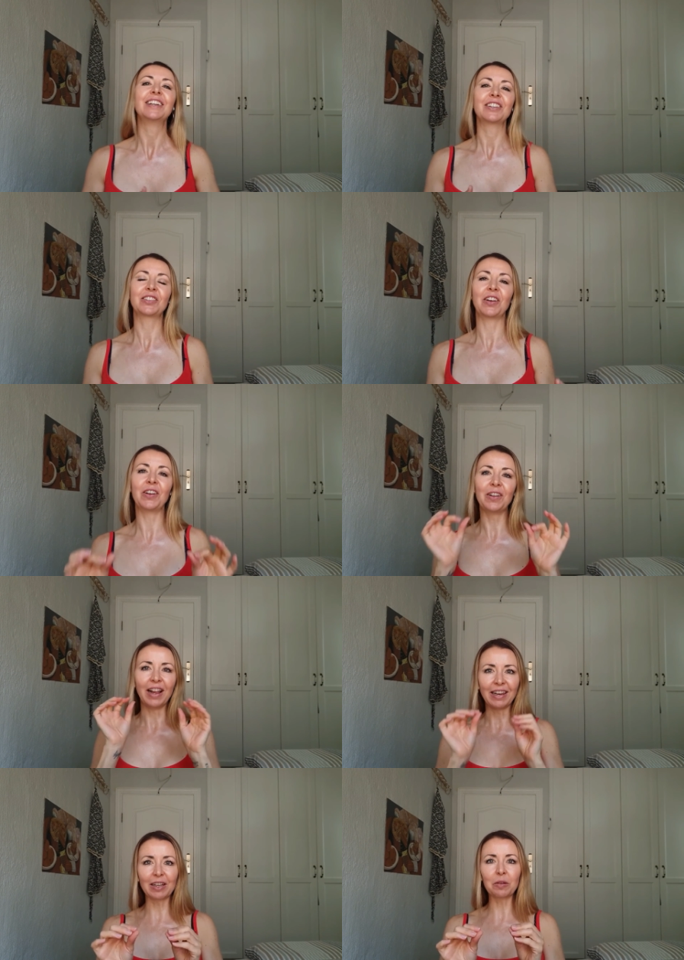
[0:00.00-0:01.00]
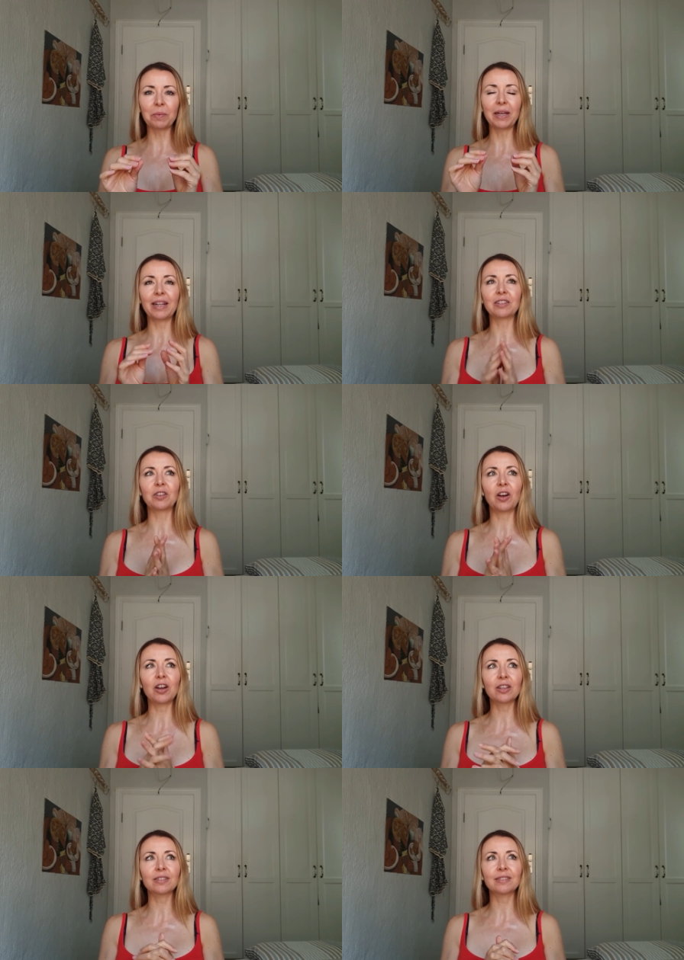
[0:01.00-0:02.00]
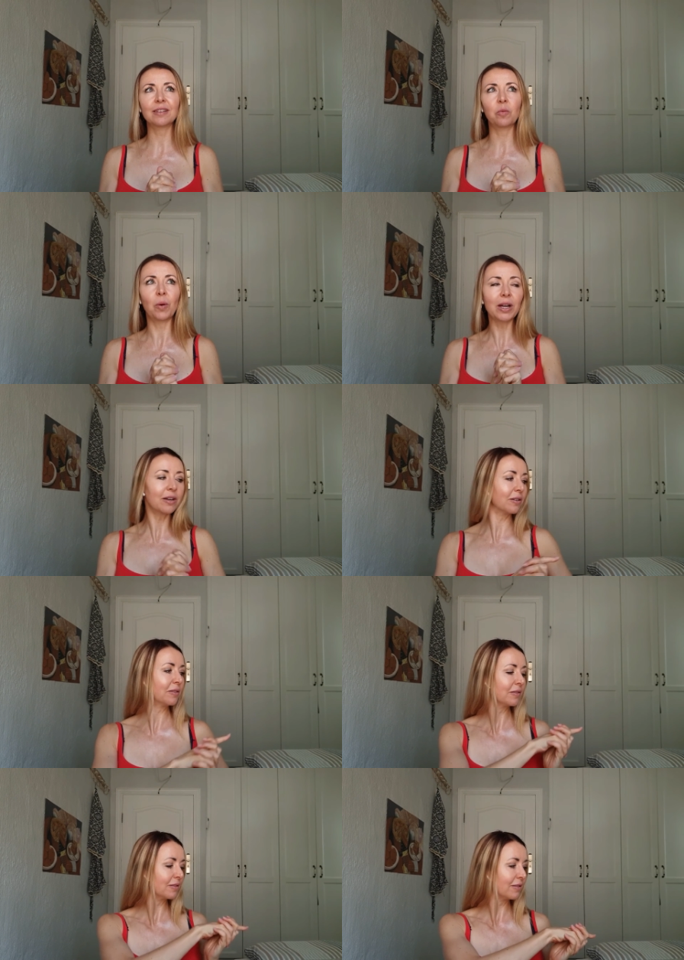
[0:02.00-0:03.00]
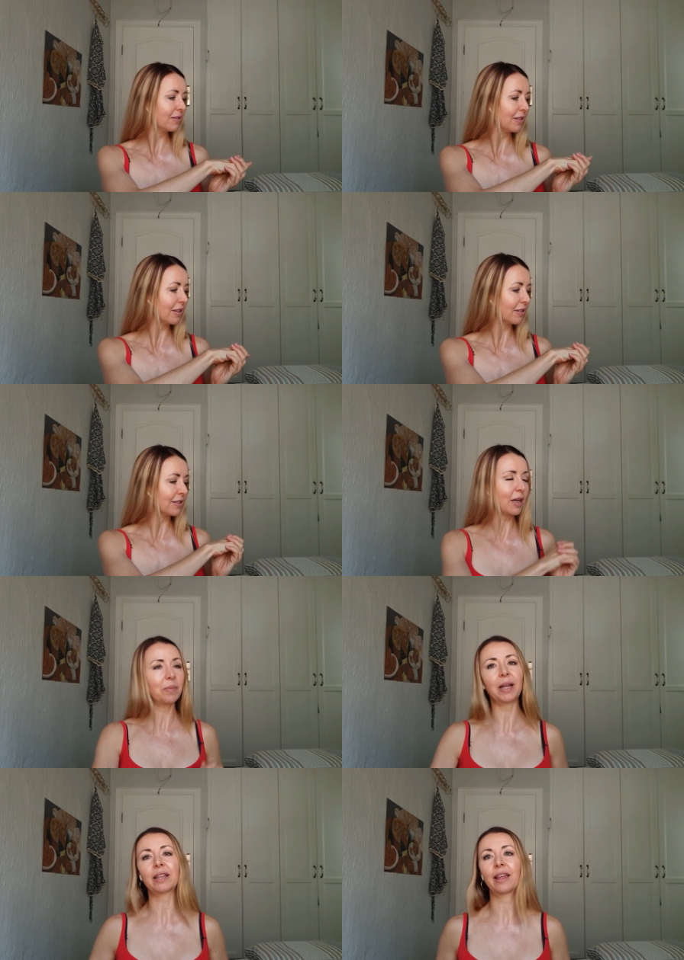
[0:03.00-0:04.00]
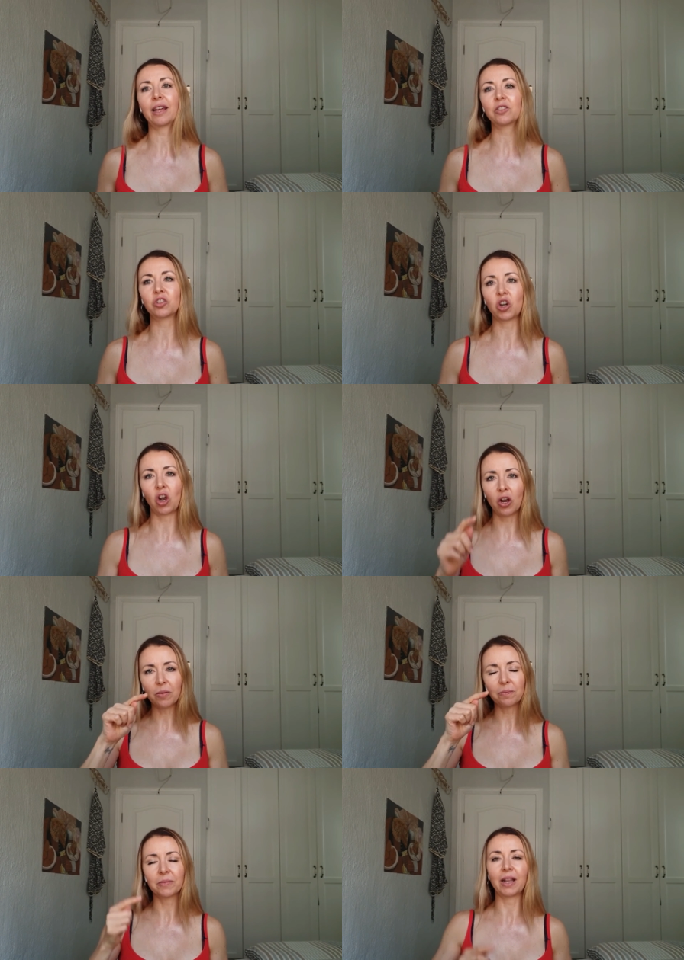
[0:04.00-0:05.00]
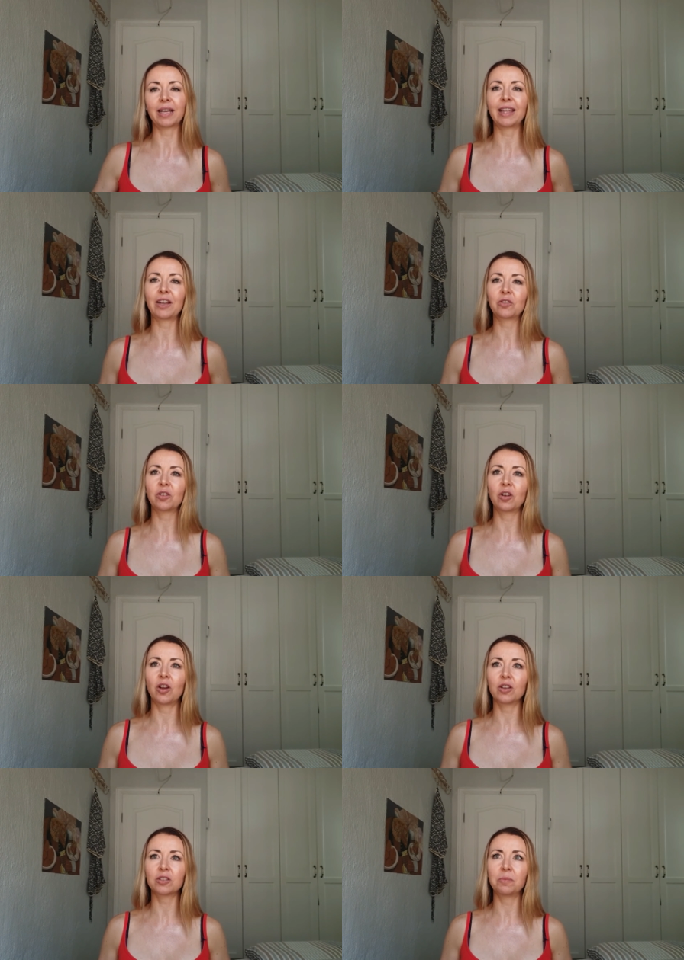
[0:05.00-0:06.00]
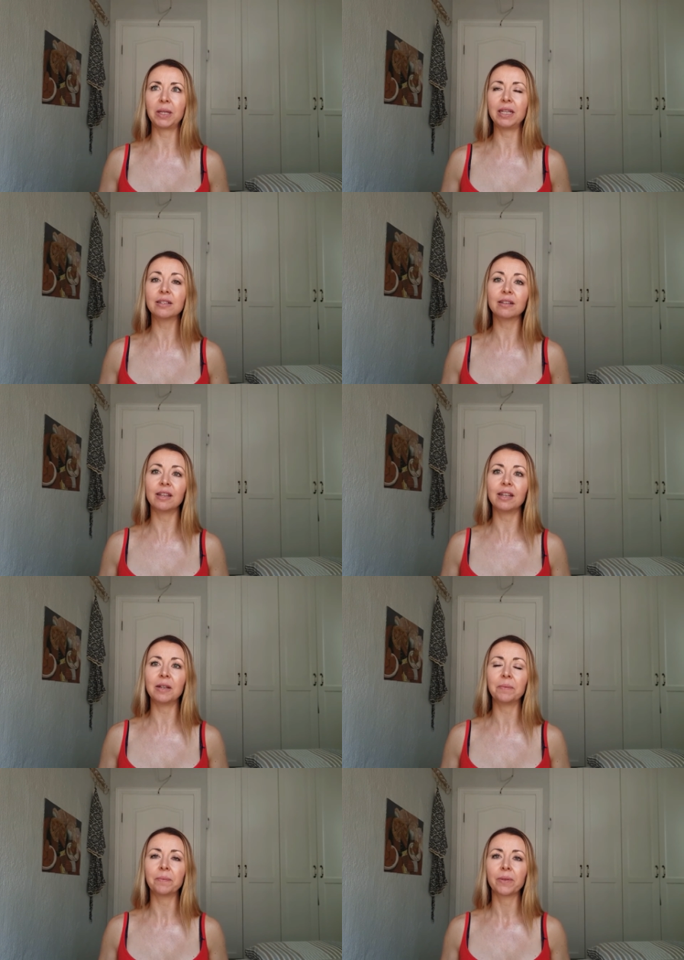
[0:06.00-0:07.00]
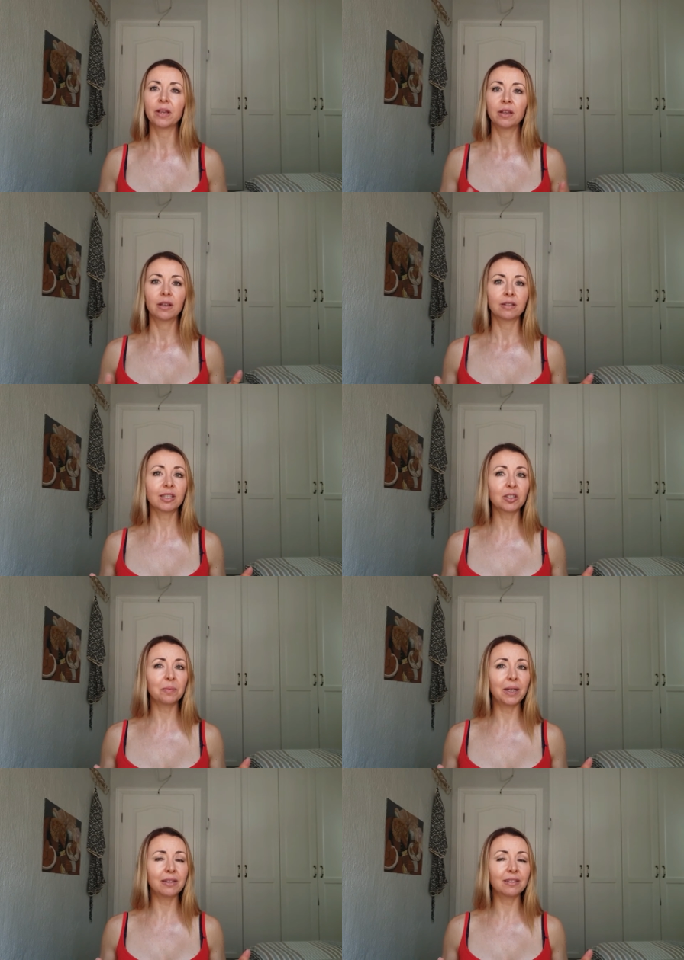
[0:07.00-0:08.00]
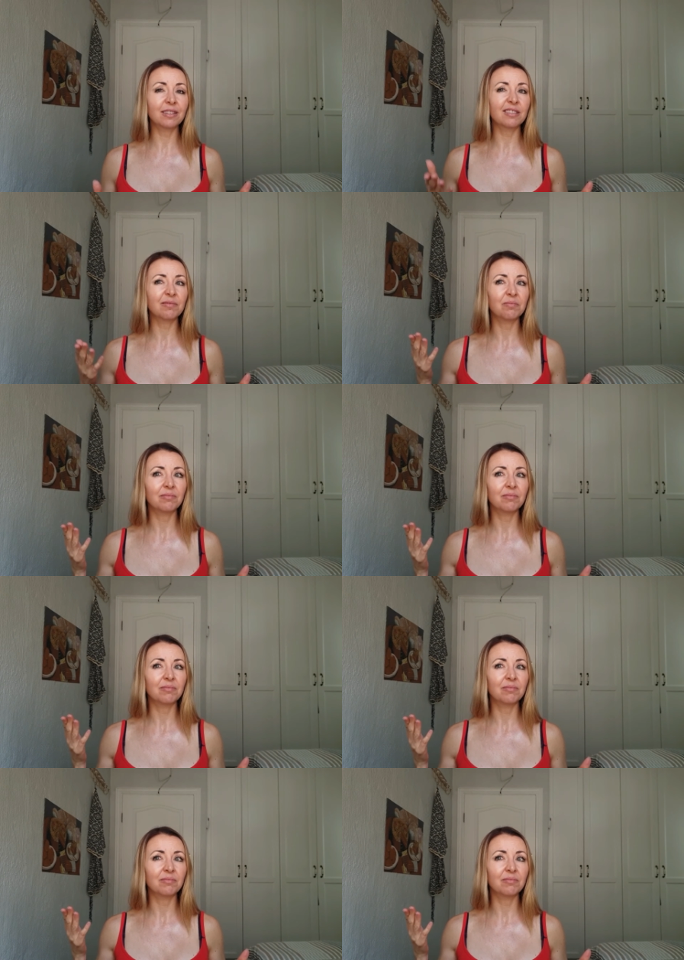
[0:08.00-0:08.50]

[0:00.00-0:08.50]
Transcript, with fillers: So little bit, it's last one little tub like that, jar like that could last me easily six months,